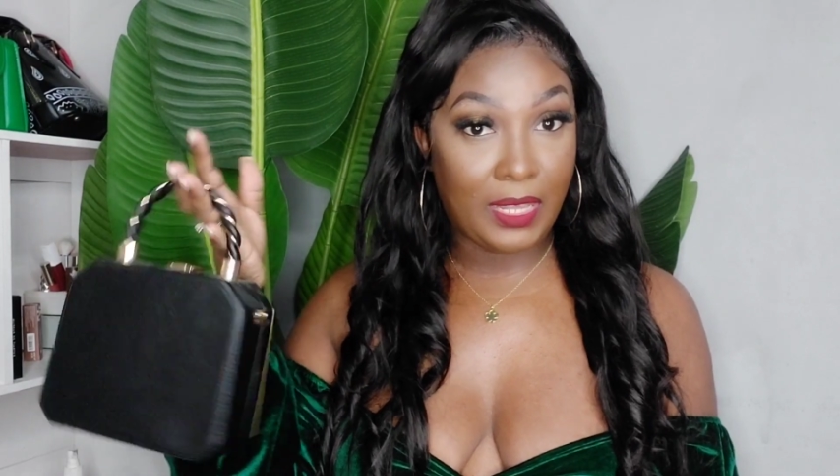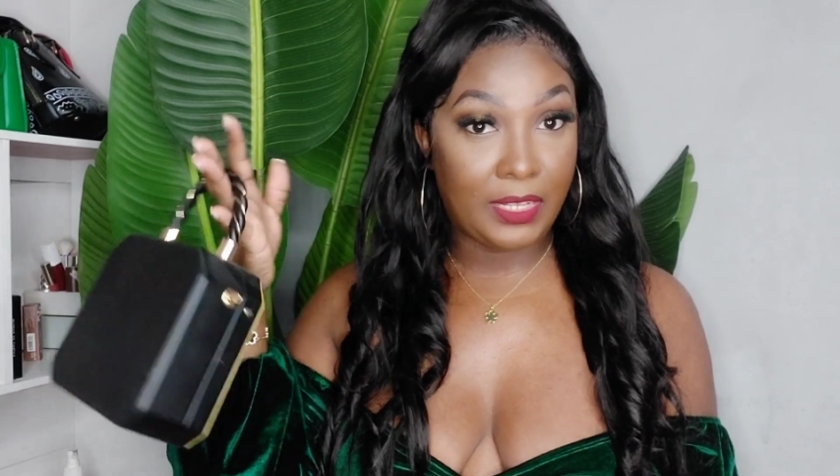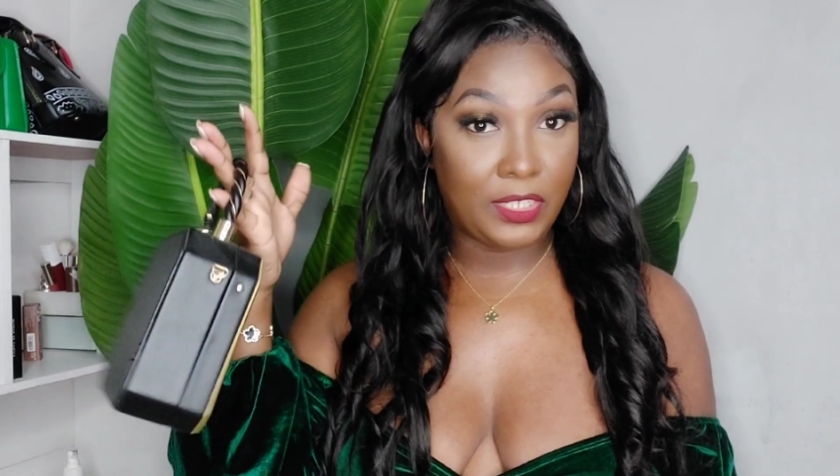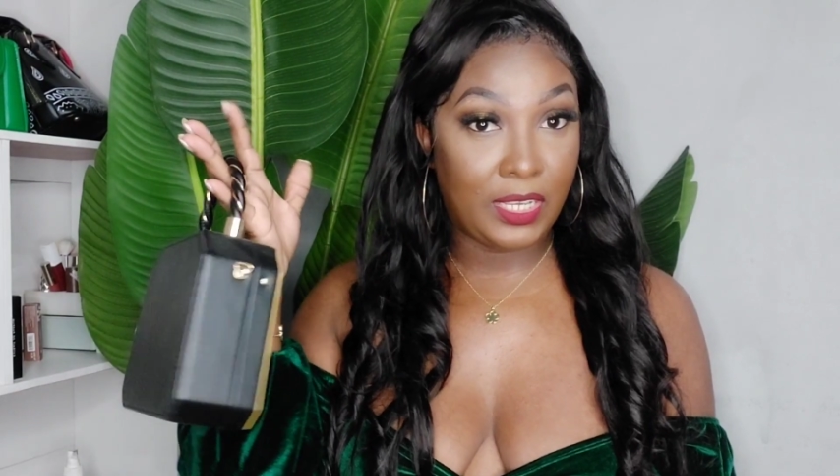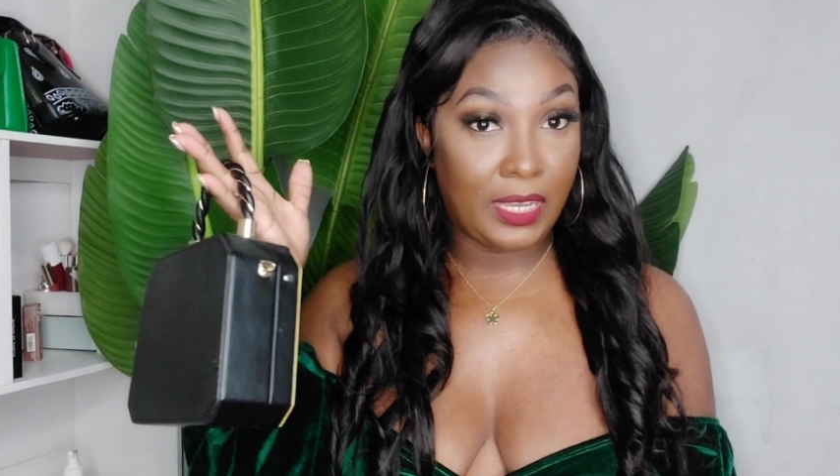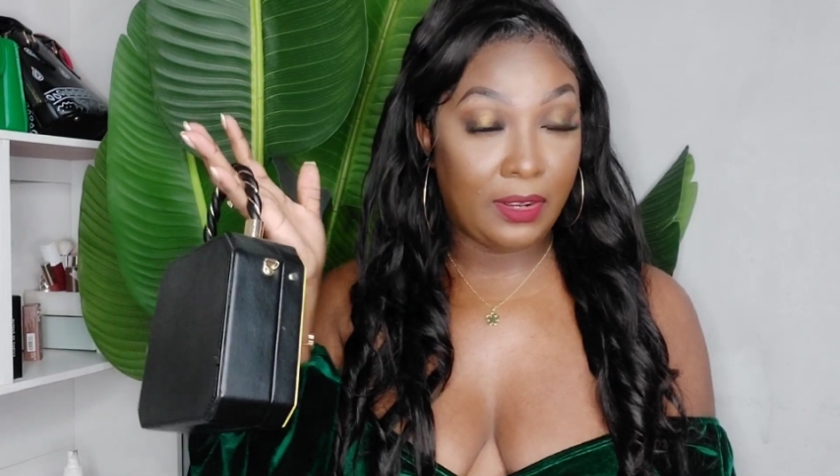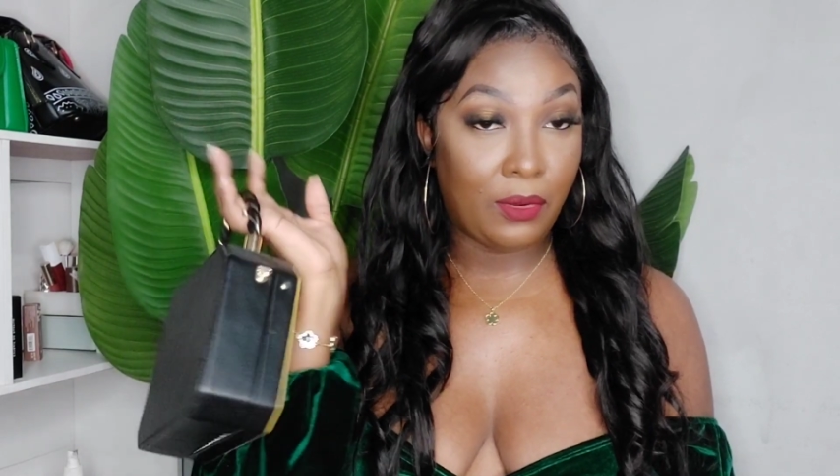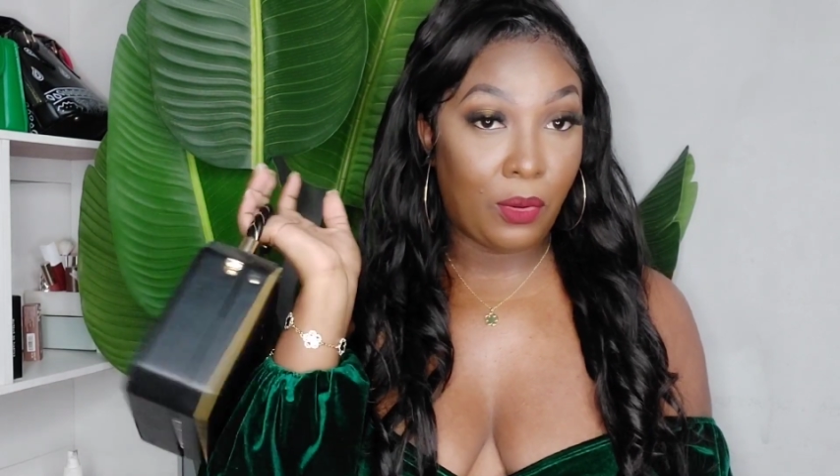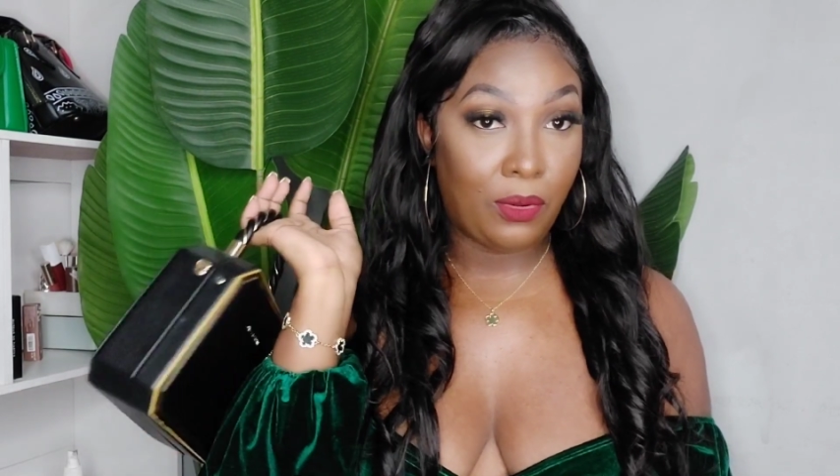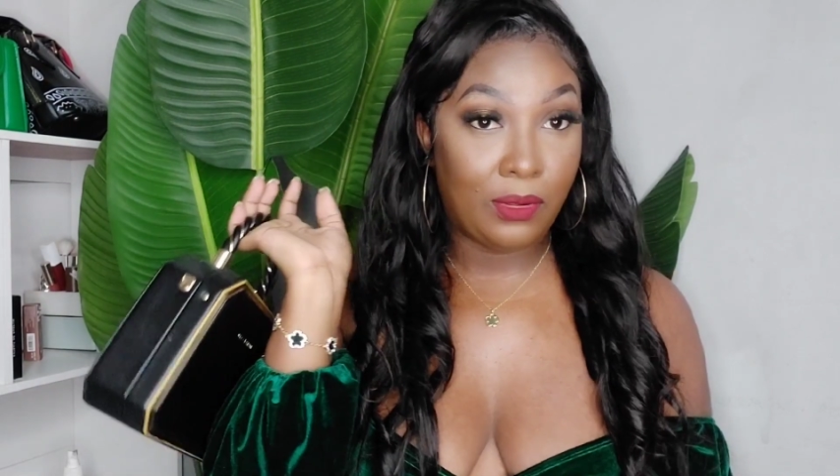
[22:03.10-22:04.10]
because she can
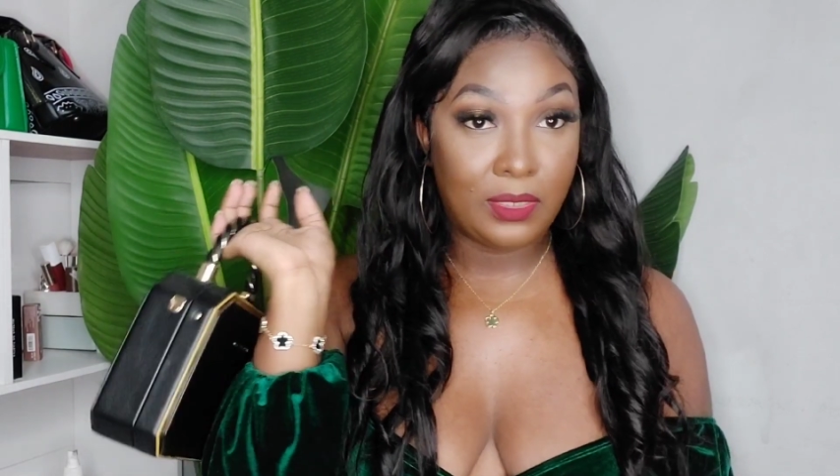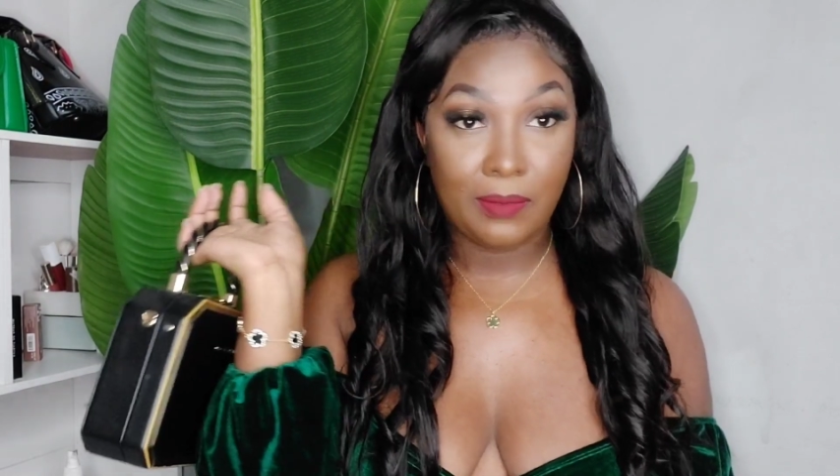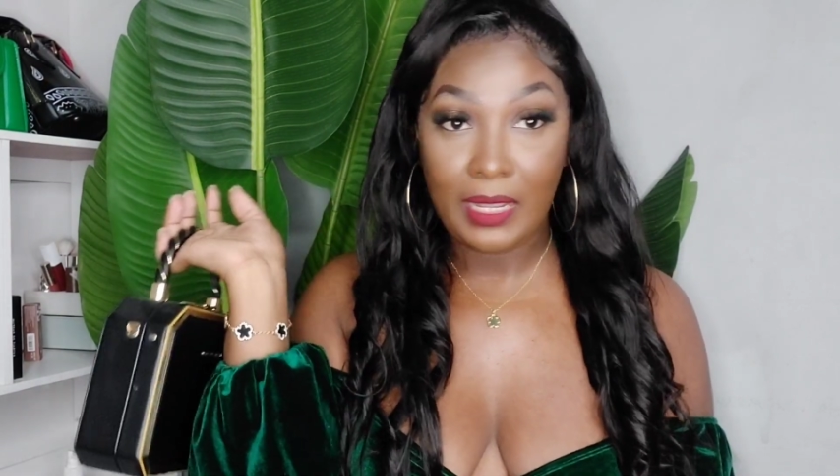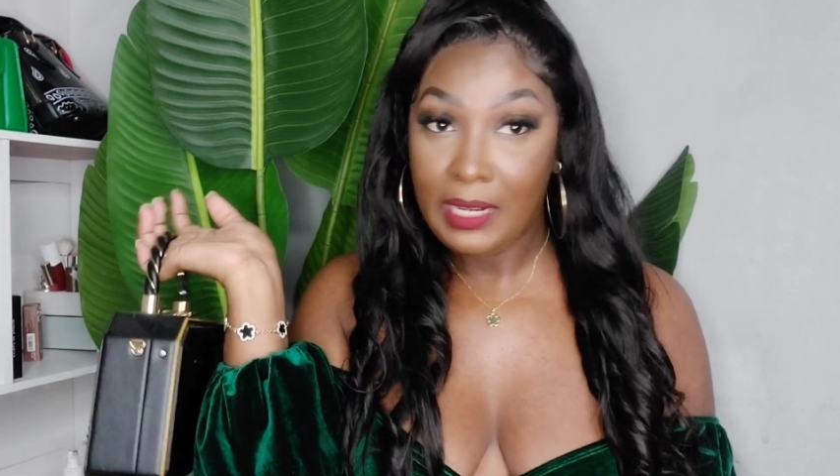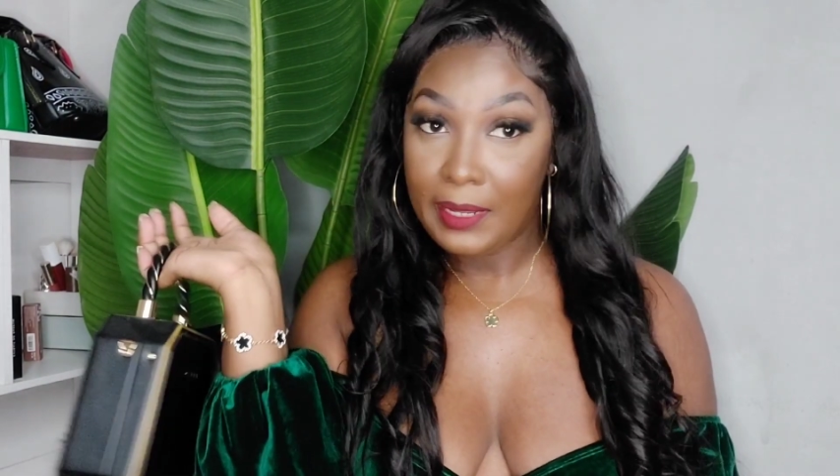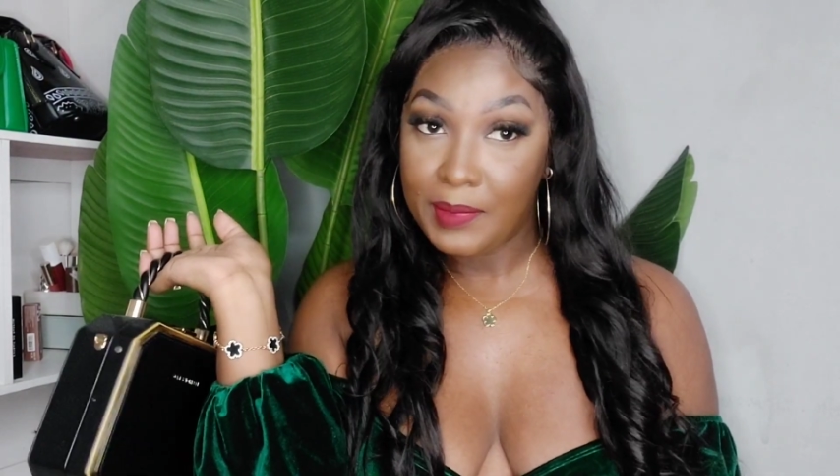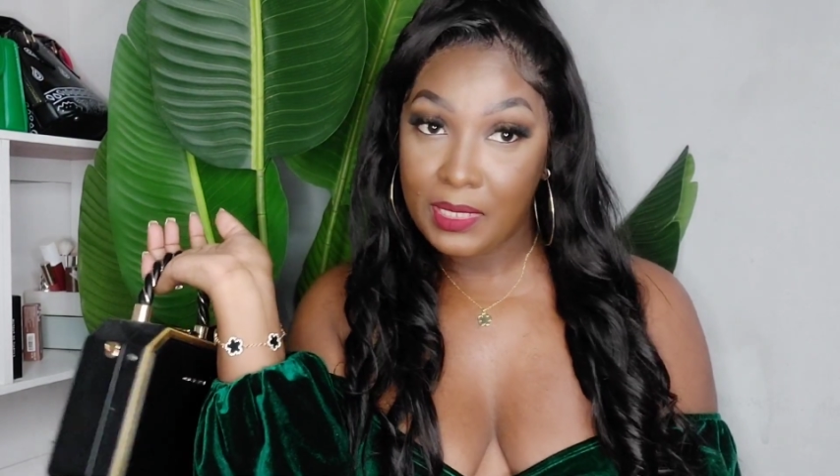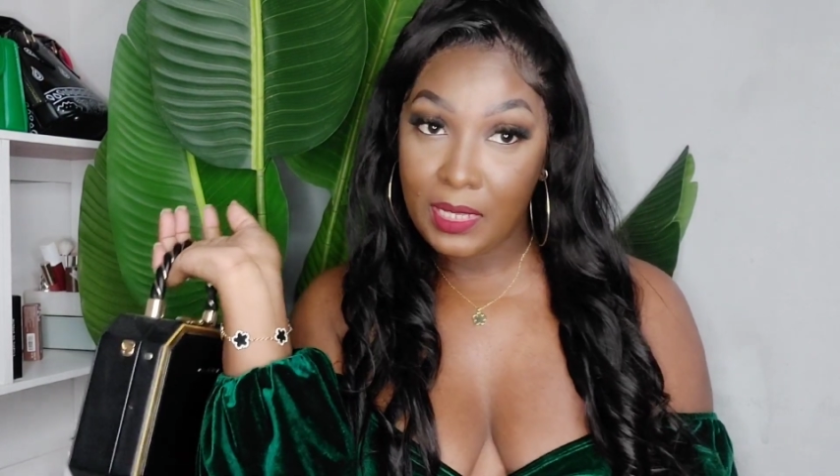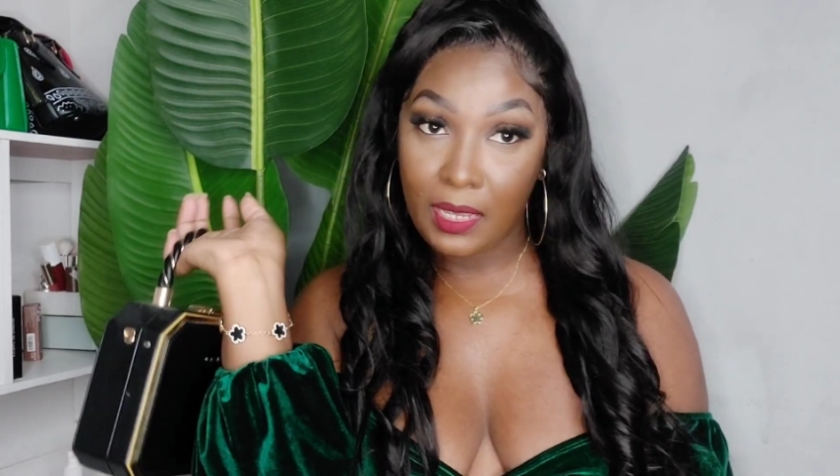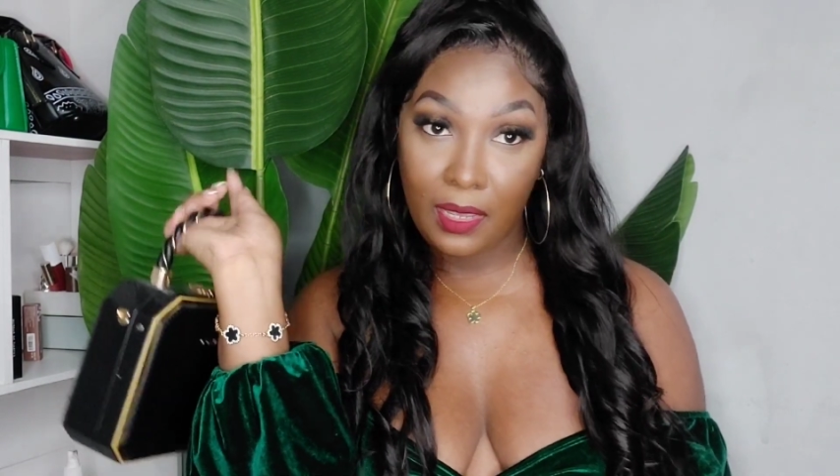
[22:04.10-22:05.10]
hold my
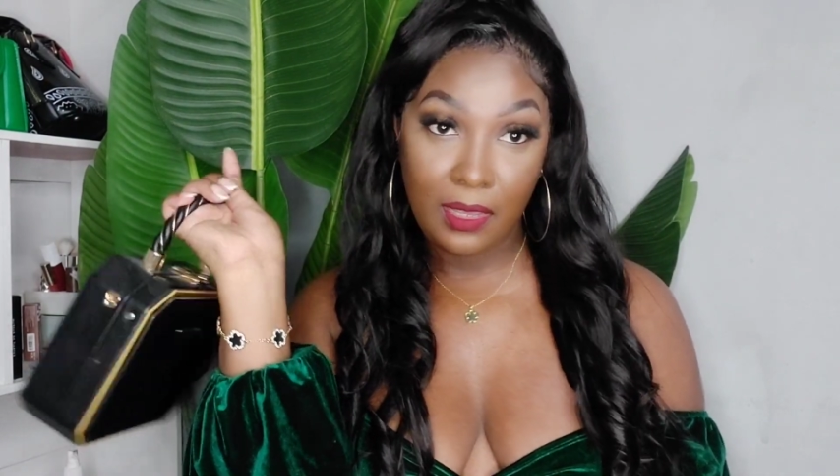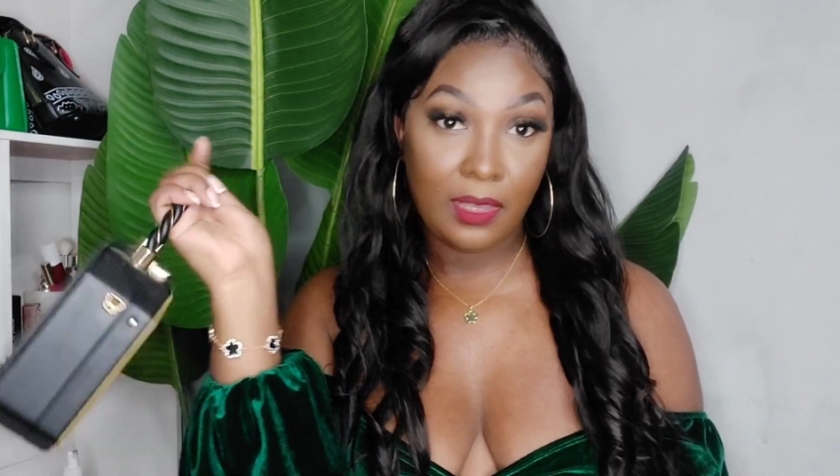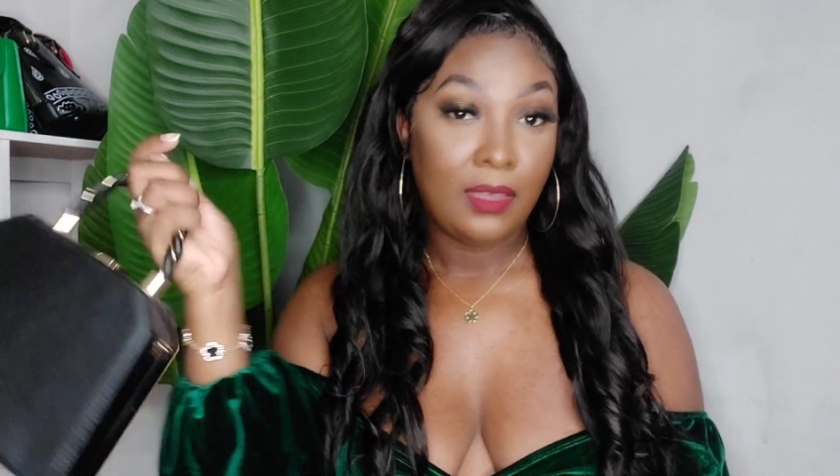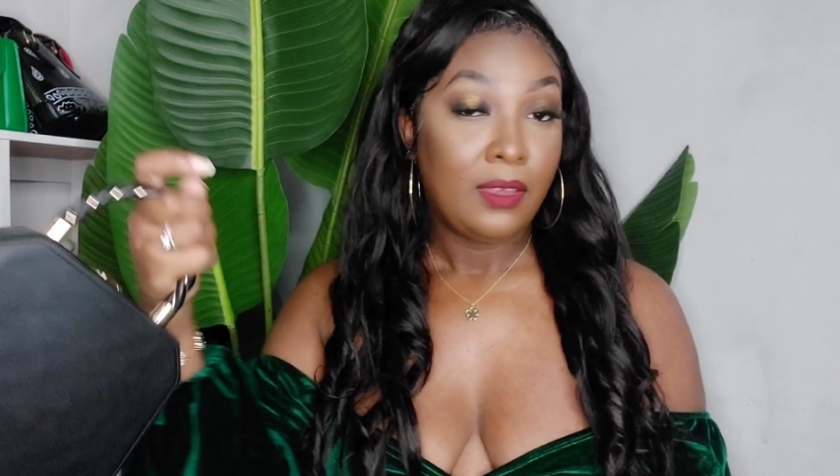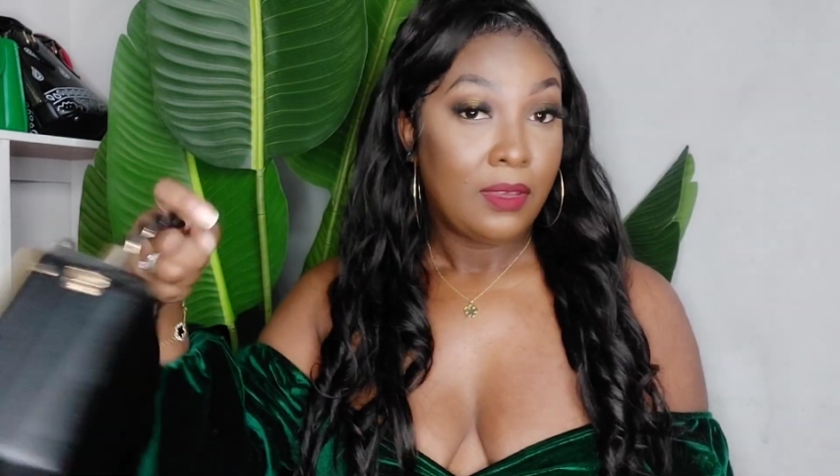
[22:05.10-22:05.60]
lipstick,